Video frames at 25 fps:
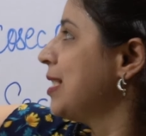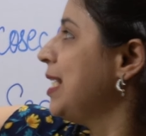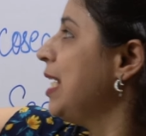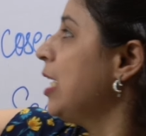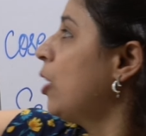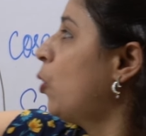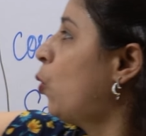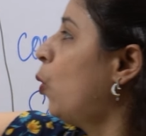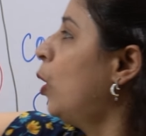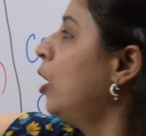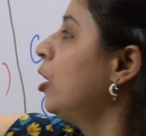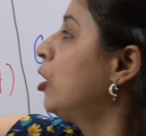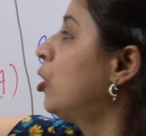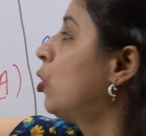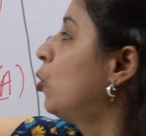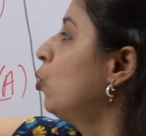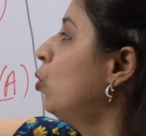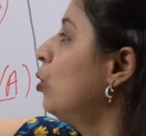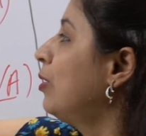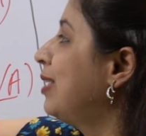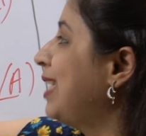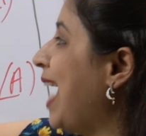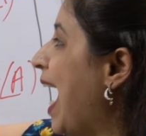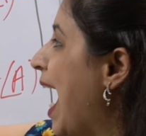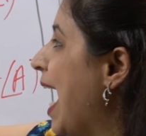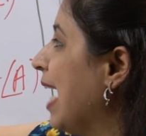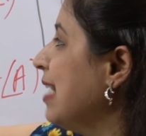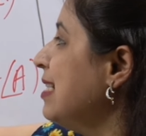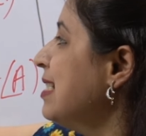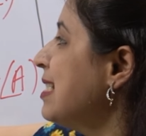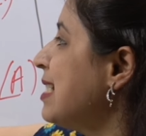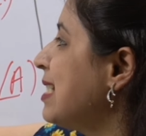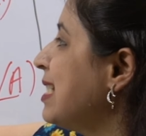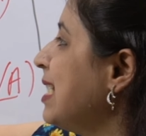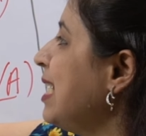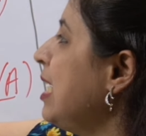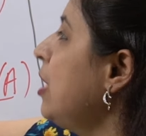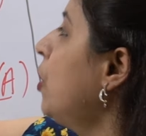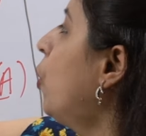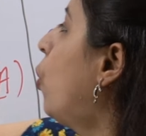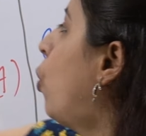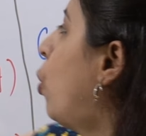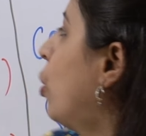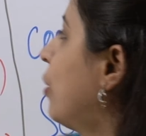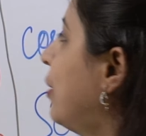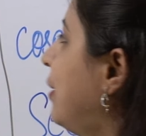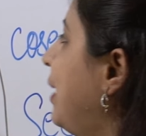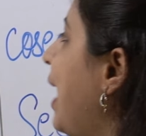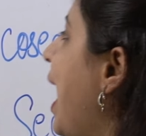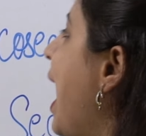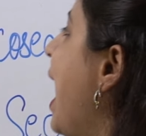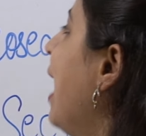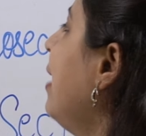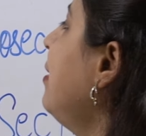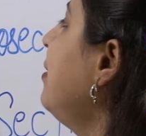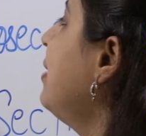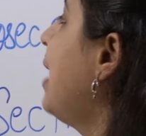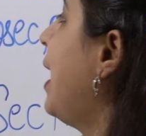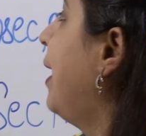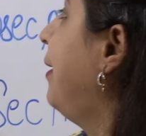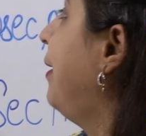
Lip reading: is equal to tan C or tan